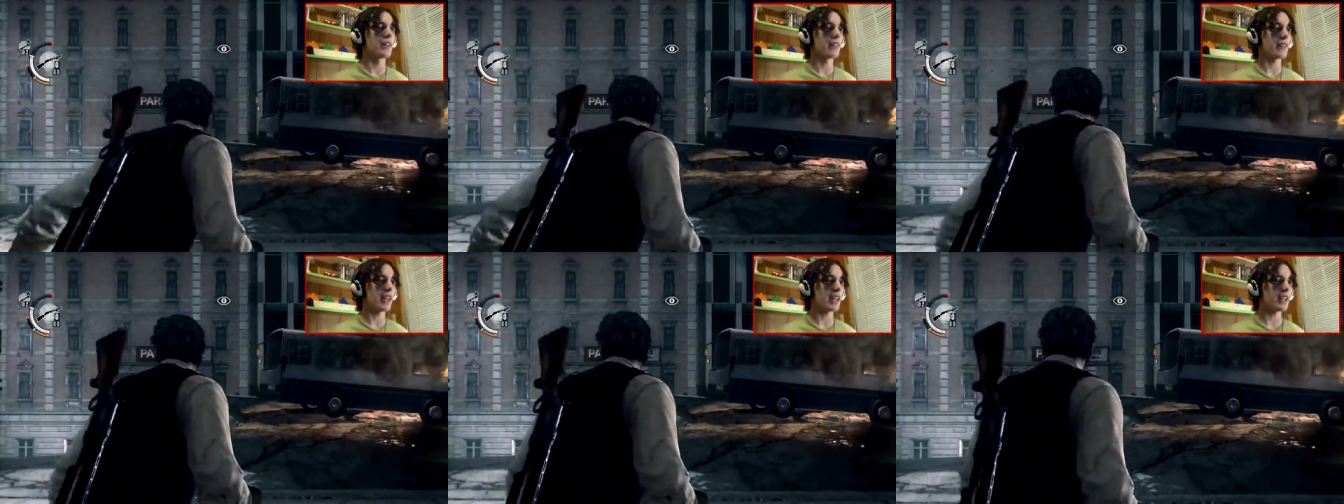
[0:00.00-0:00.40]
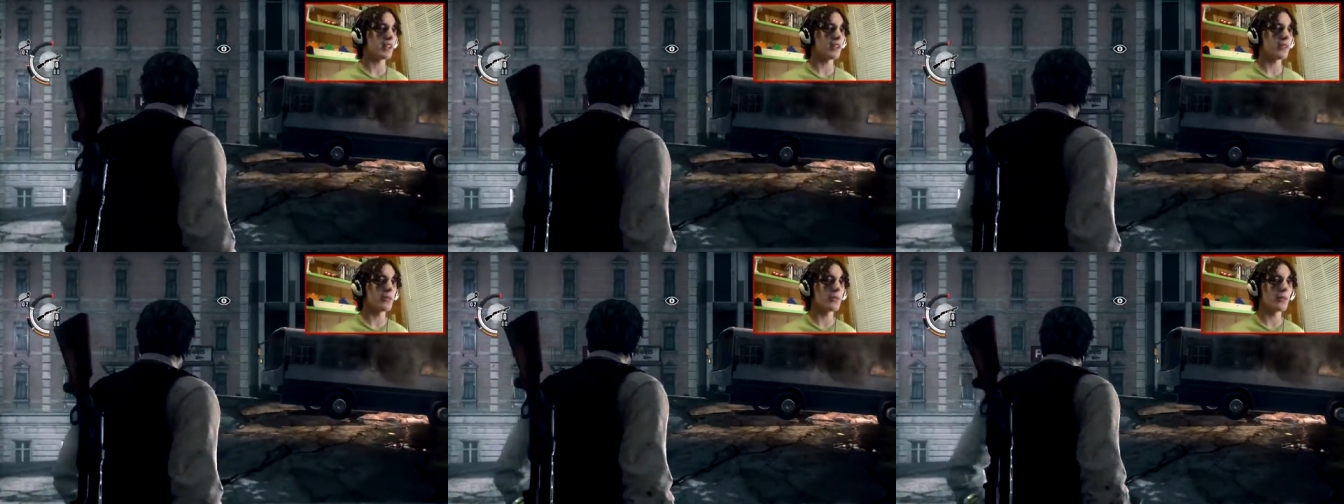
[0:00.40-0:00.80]
Thank
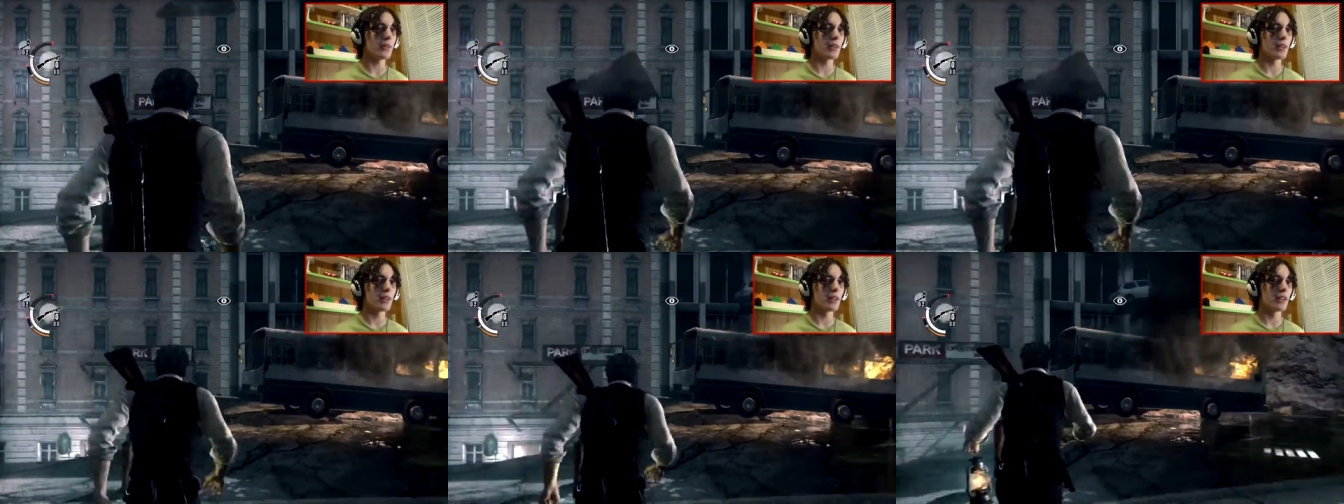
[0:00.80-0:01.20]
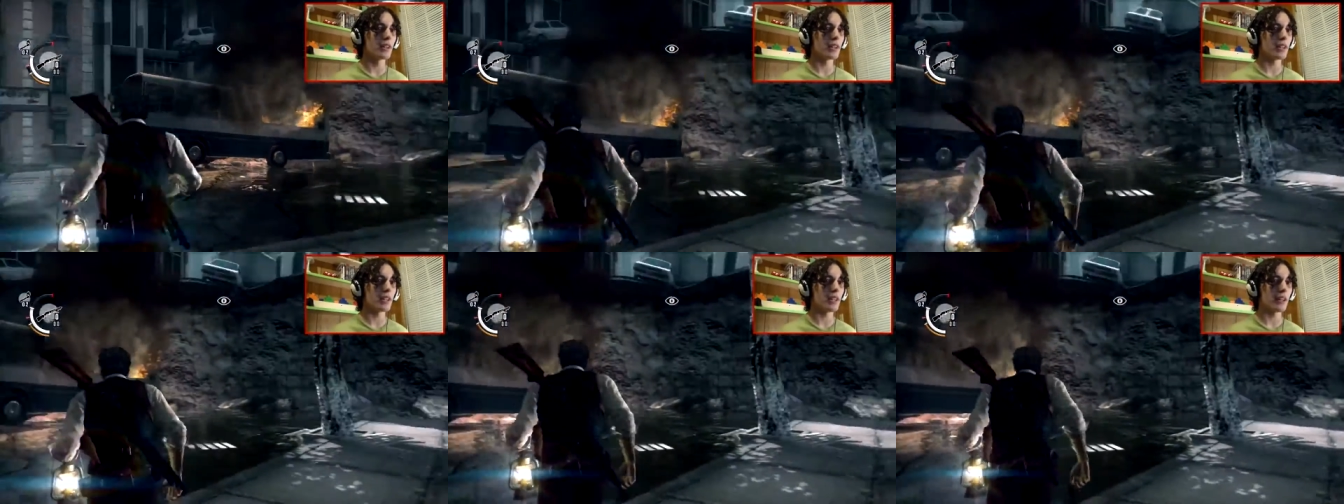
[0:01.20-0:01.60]
you.
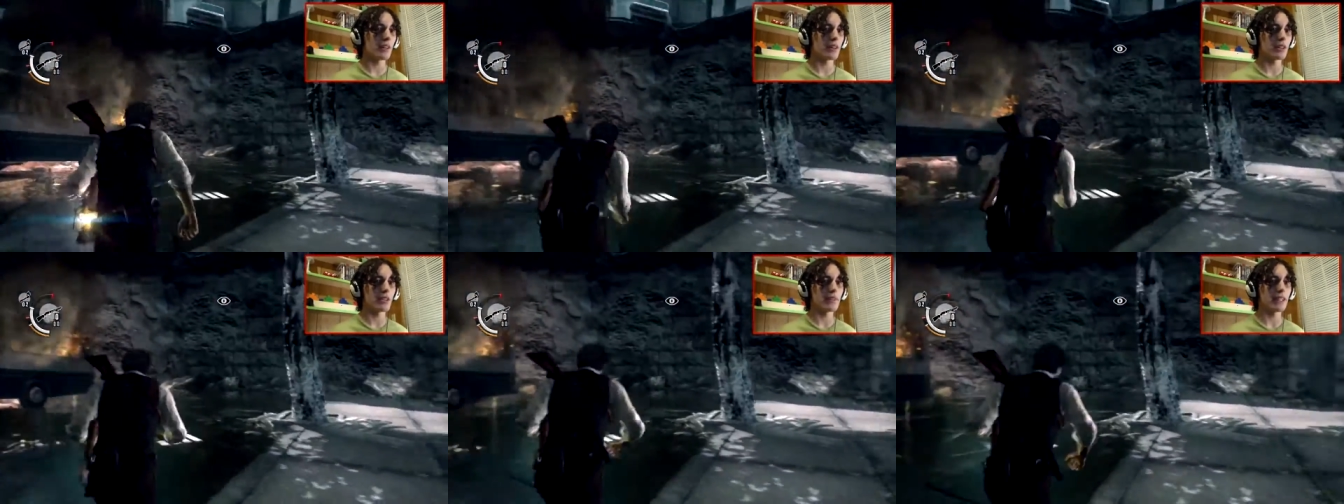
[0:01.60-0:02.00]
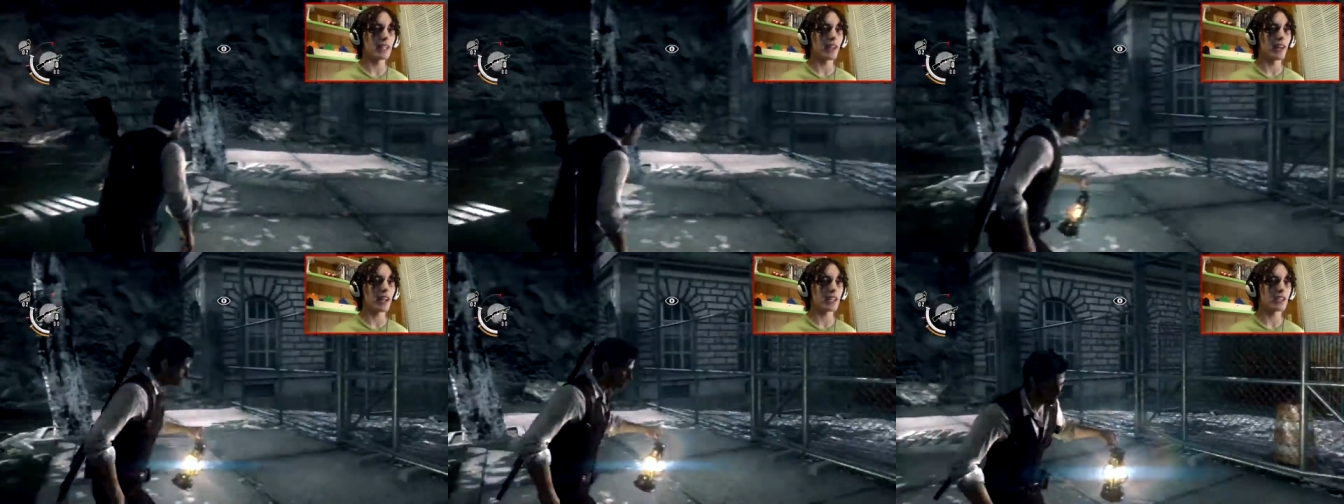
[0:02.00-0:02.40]
Now, could we
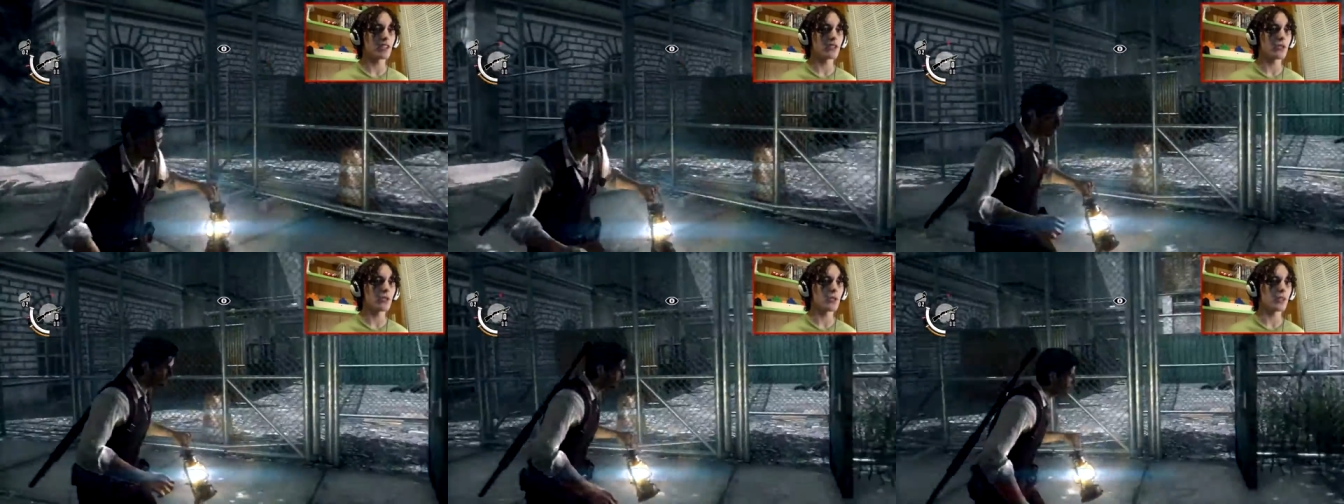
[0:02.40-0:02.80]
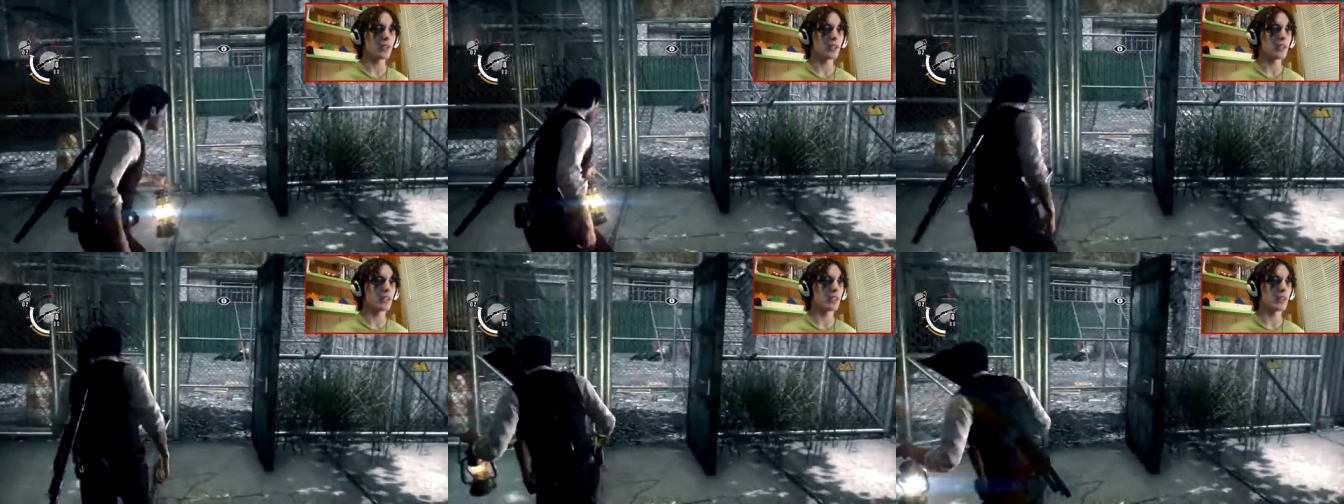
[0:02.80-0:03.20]
lock the door?